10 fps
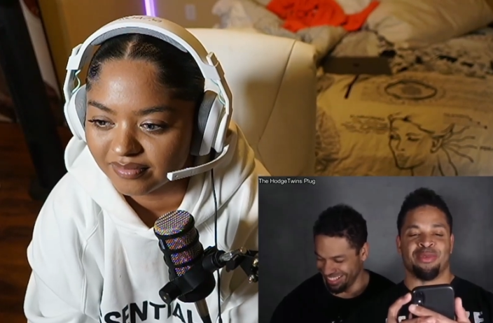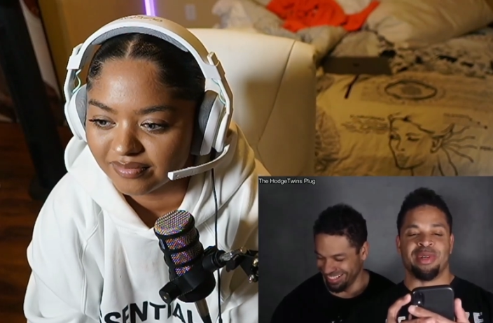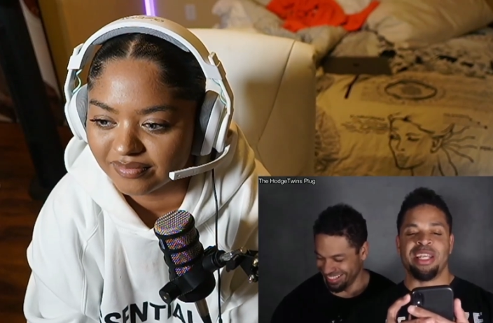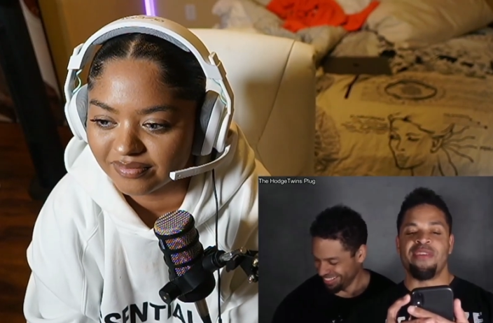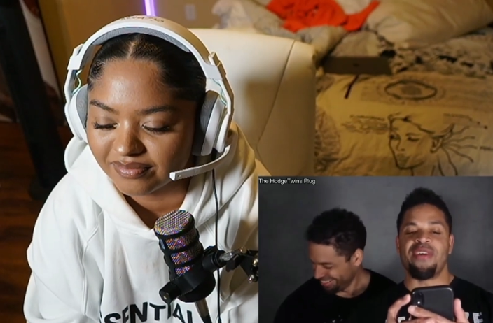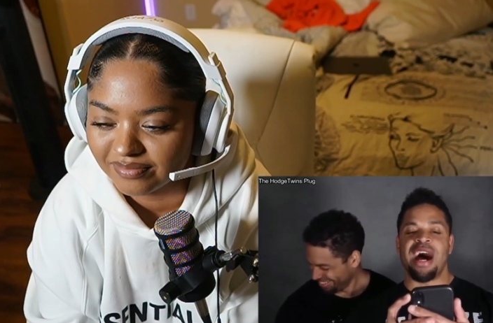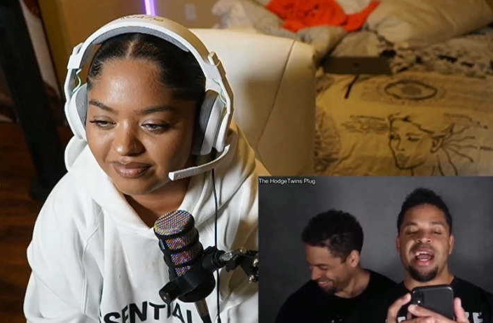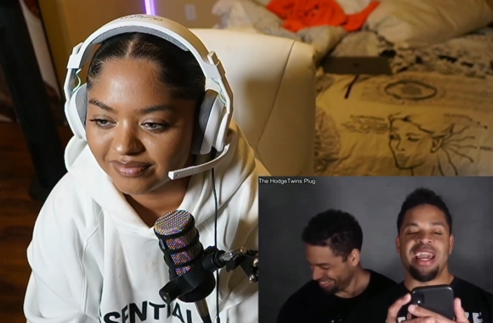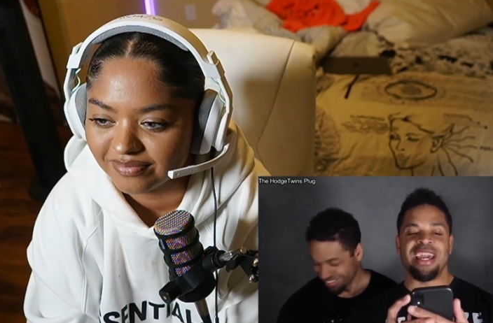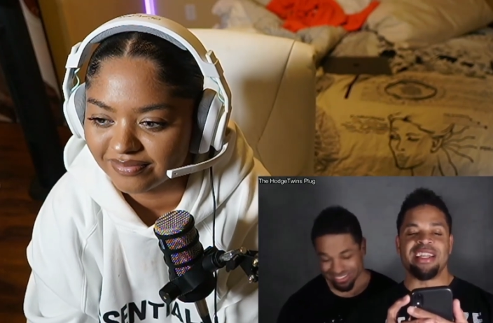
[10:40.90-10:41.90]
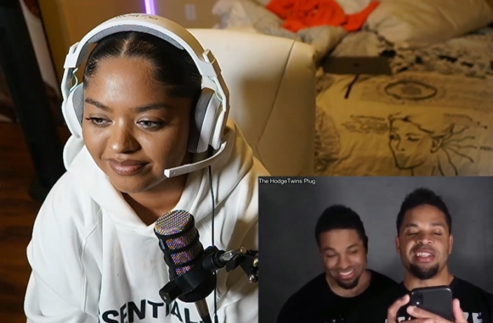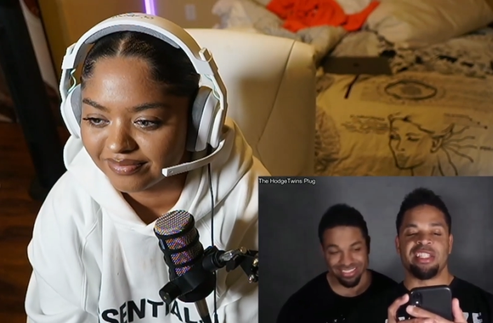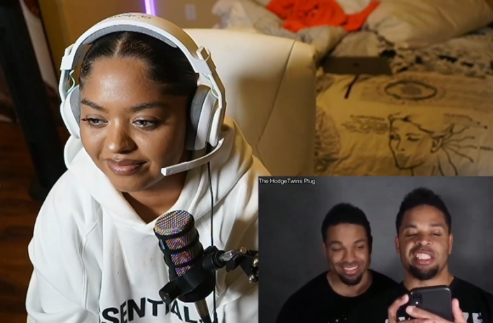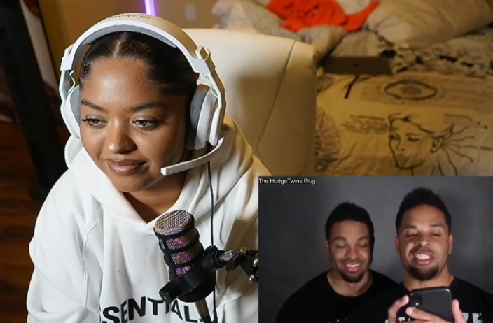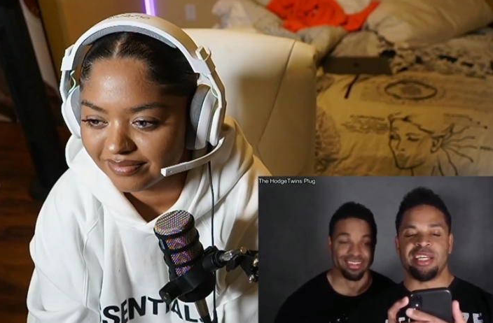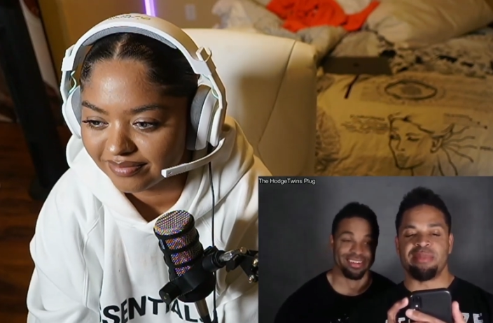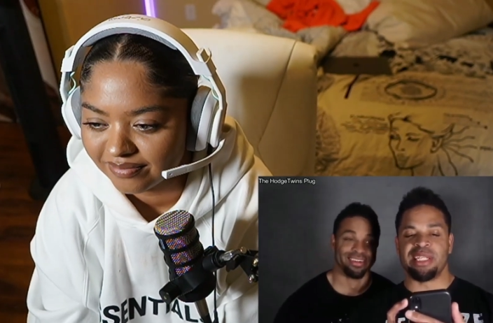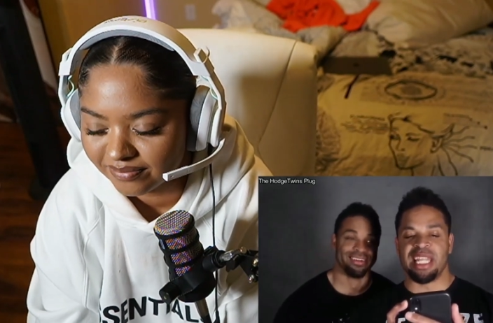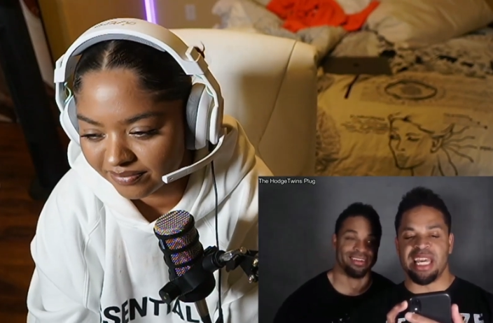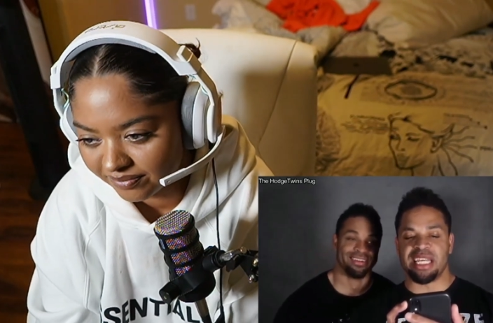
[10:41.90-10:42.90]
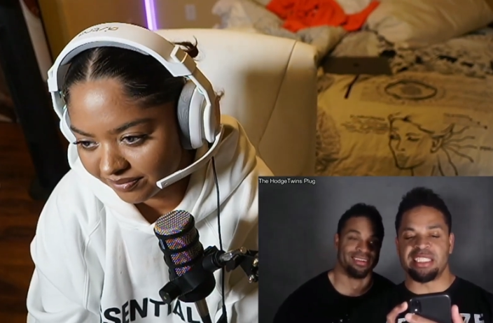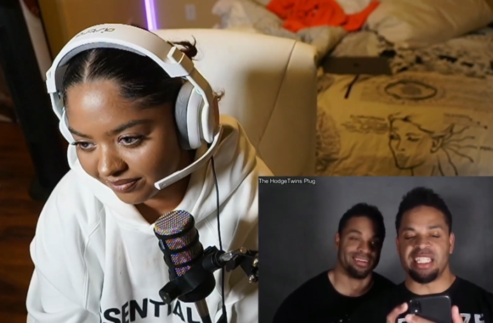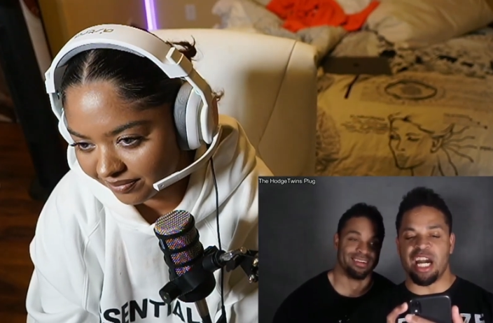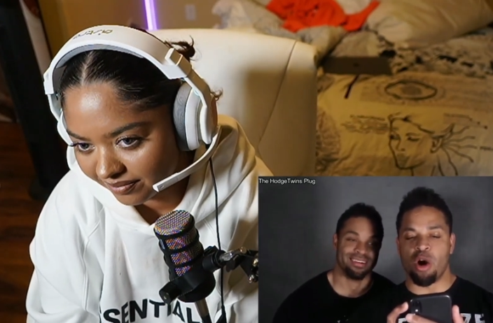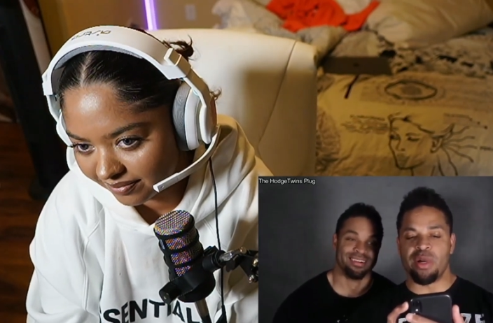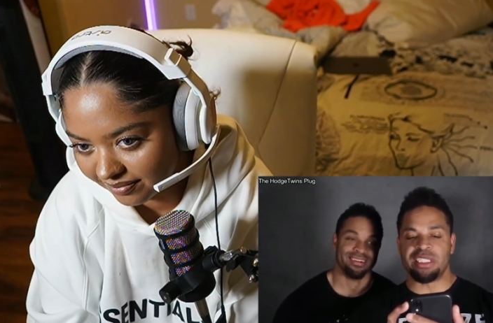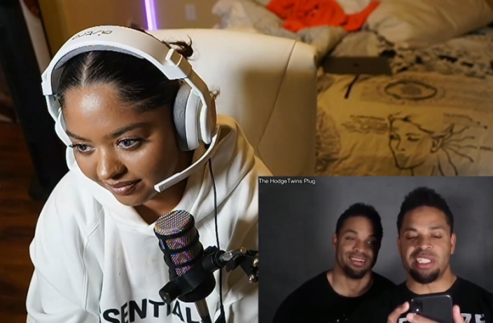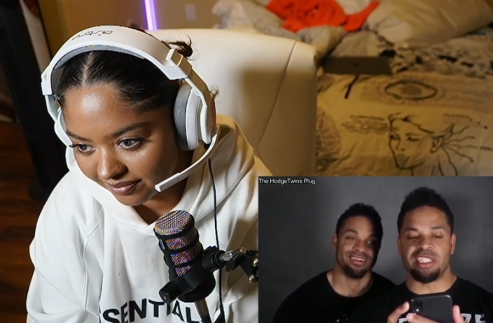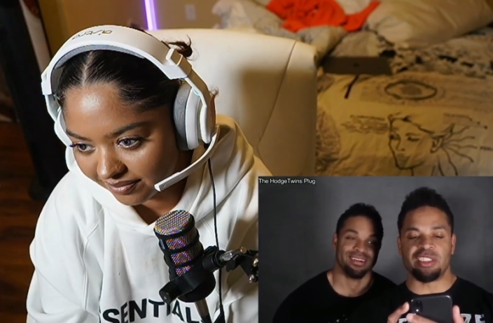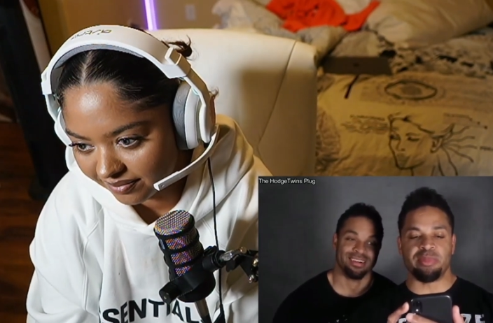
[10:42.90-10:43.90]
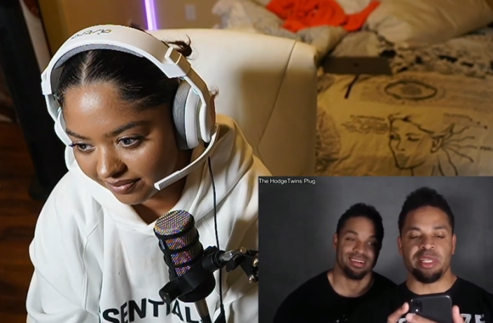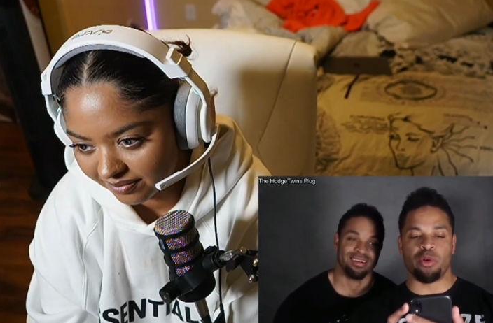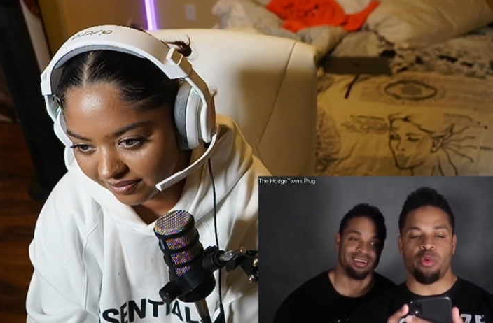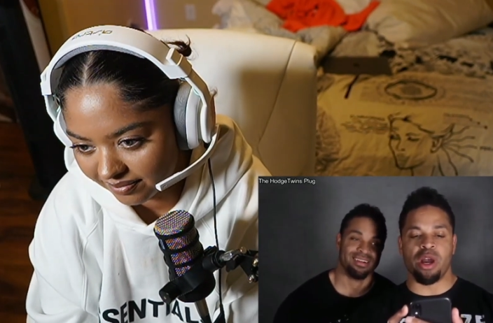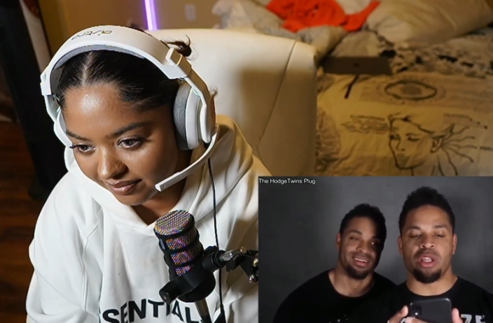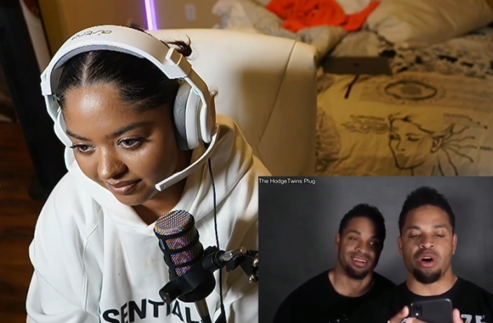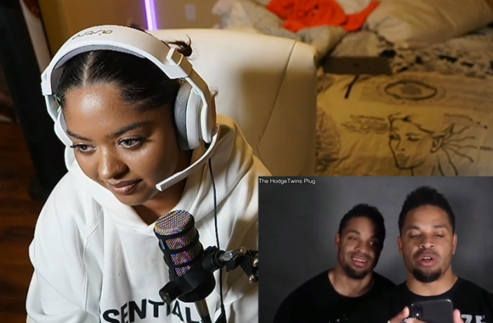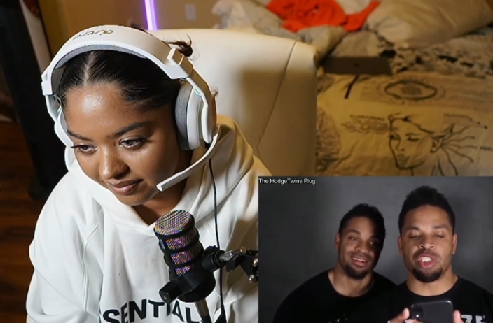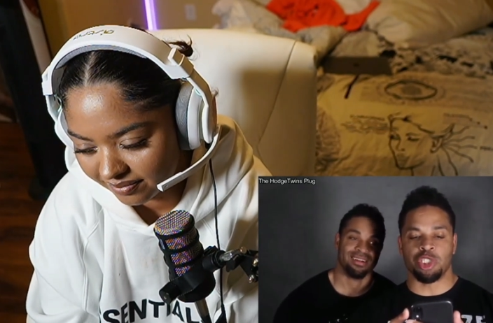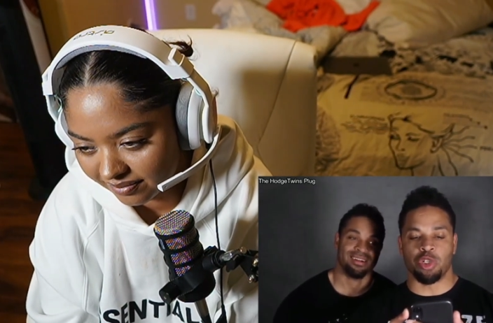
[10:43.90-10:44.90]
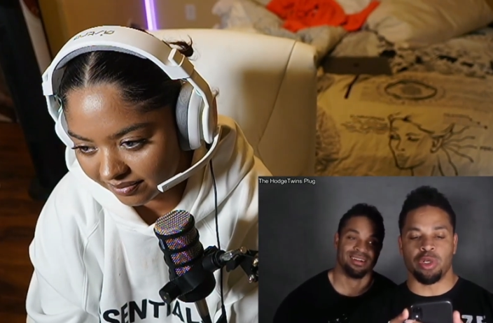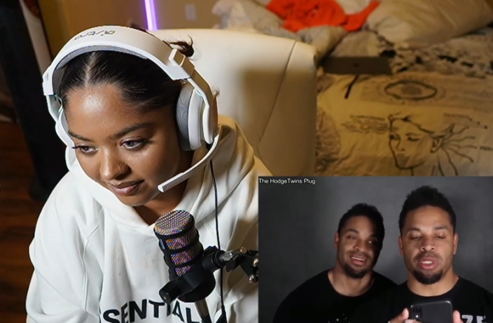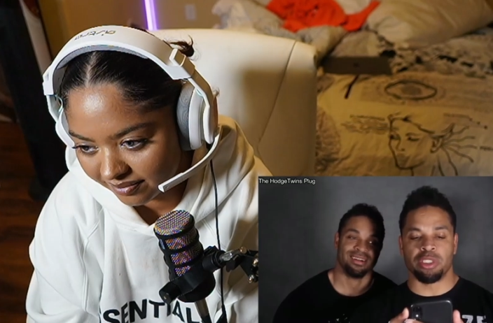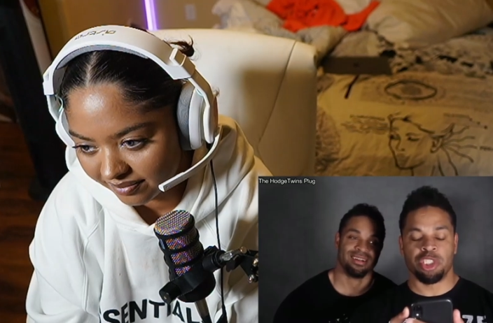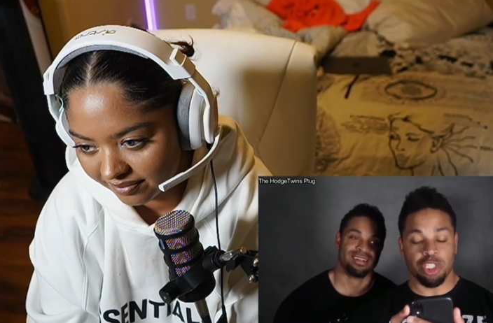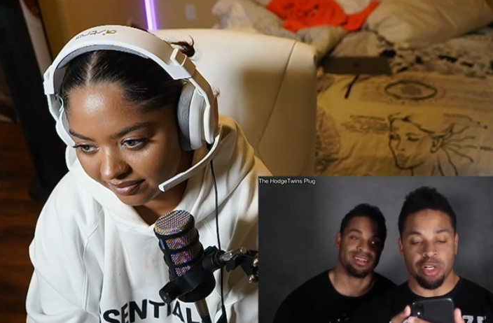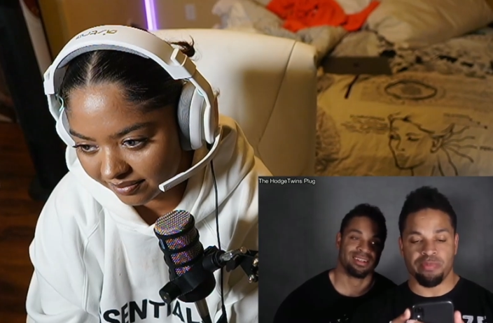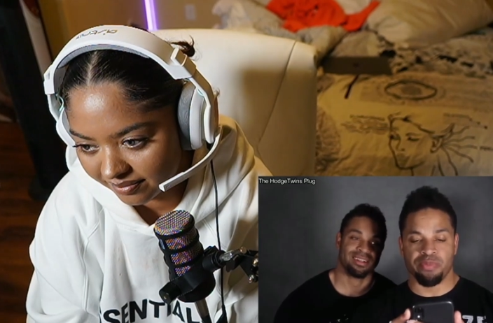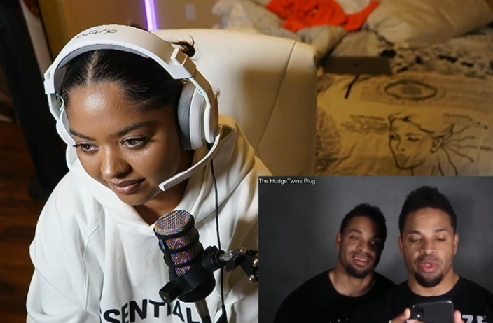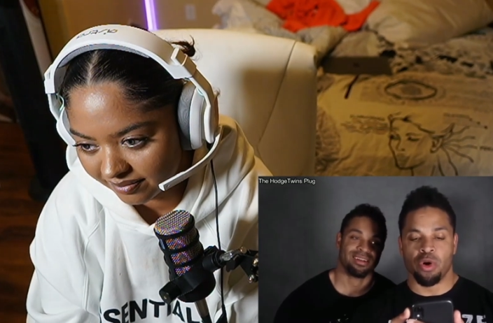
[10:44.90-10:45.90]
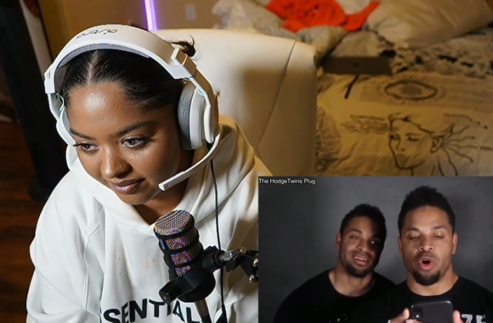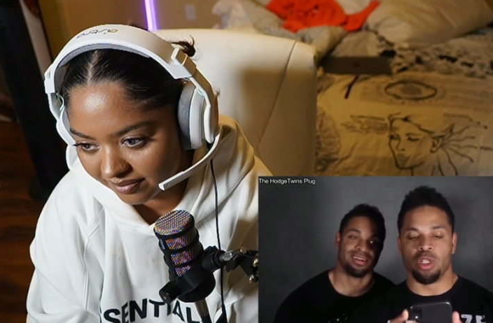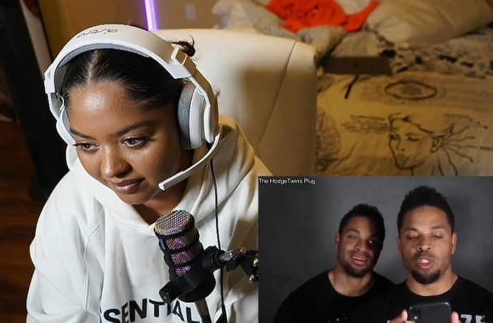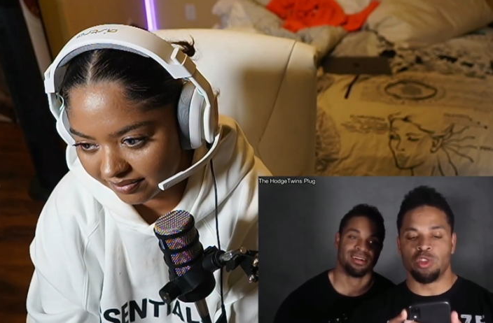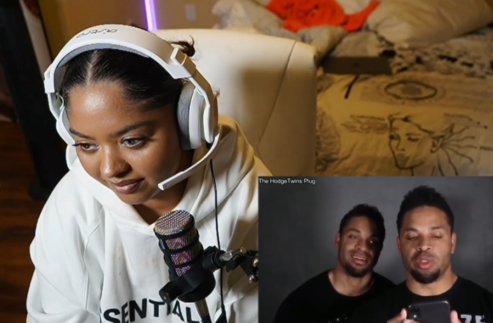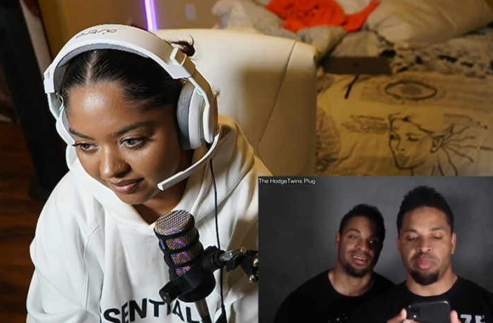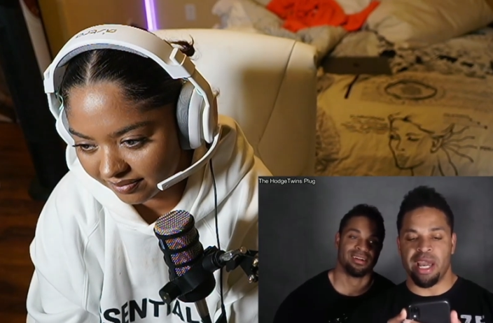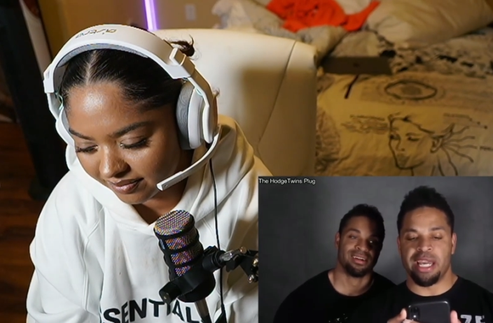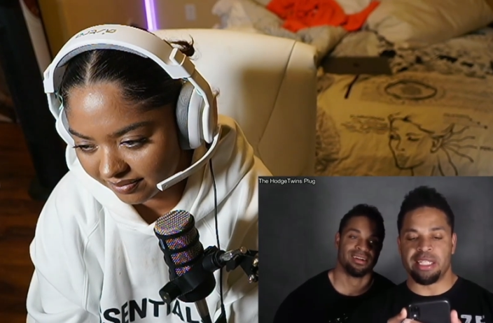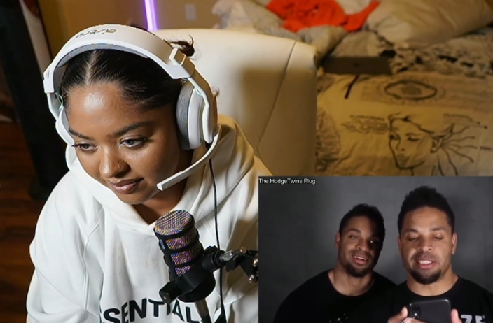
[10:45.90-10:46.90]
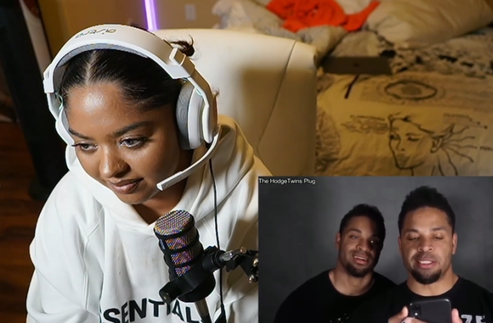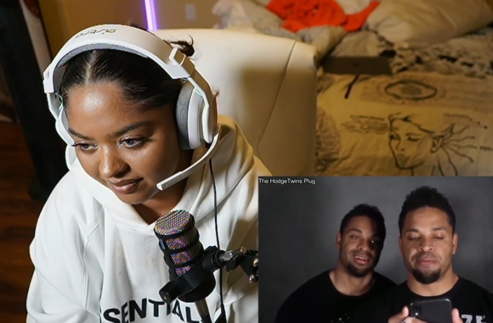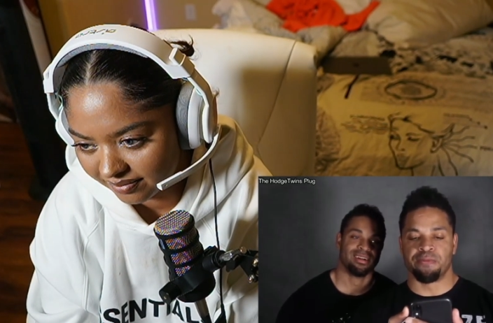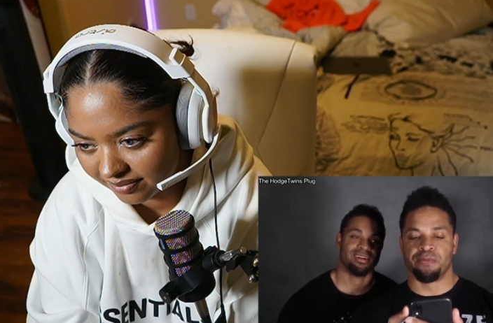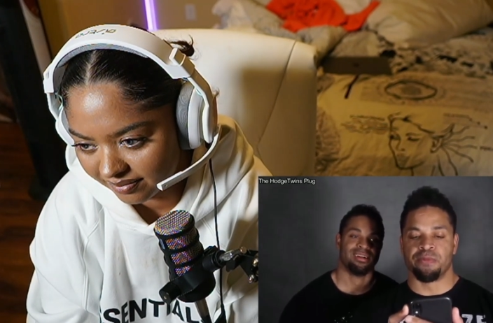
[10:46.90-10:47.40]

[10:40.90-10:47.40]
Speaker 1: Whenever I head to the gym in leggings, he always tells me to wear a longer short shirt or looser pants.